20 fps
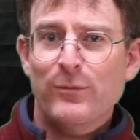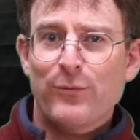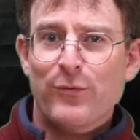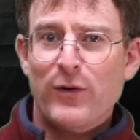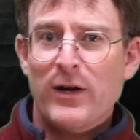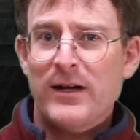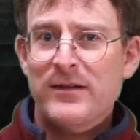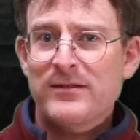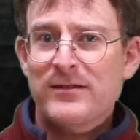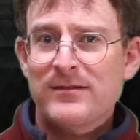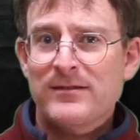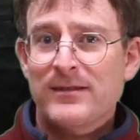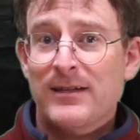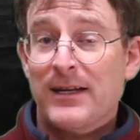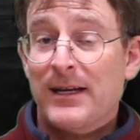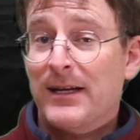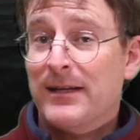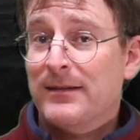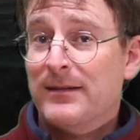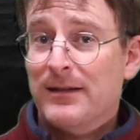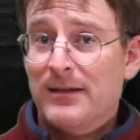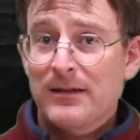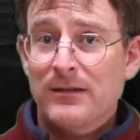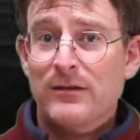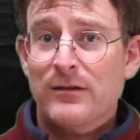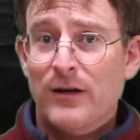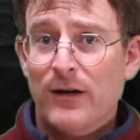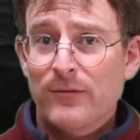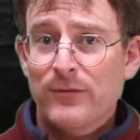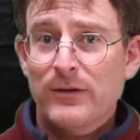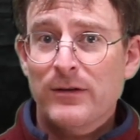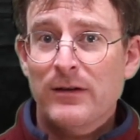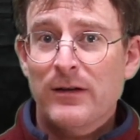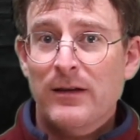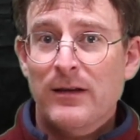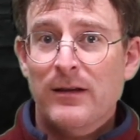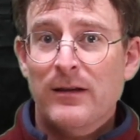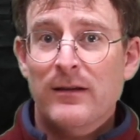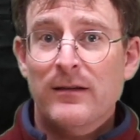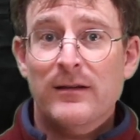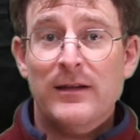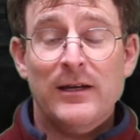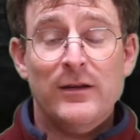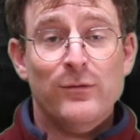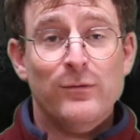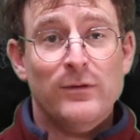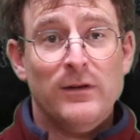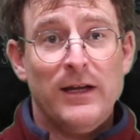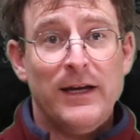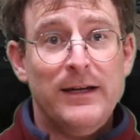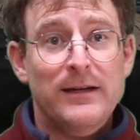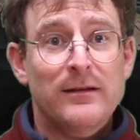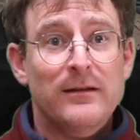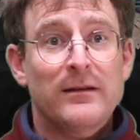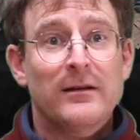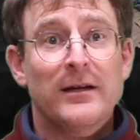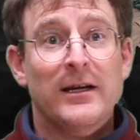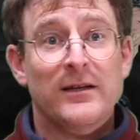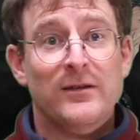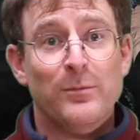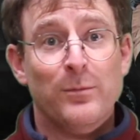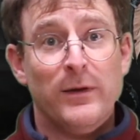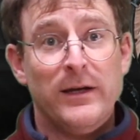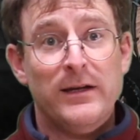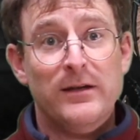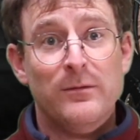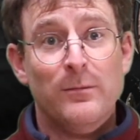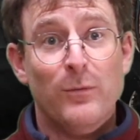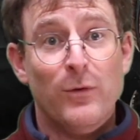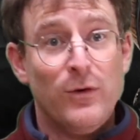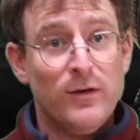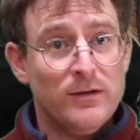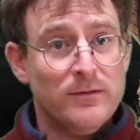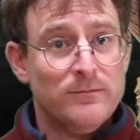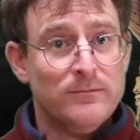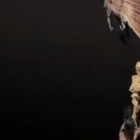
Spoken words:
process that I didn't cover that you'd like explained more?